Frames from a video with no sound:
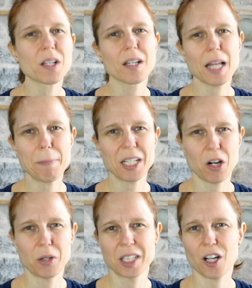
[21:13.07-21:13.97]
let me
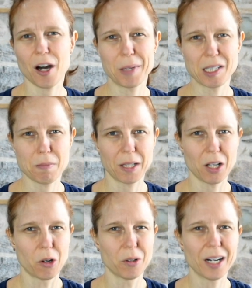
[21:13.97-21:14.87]
know in the comments
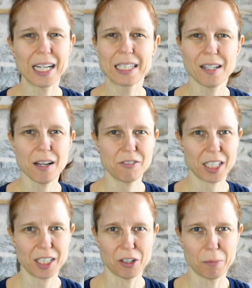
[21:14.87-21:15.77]
below. I'd love to
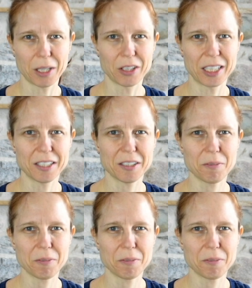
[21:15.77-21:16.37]
hear about it.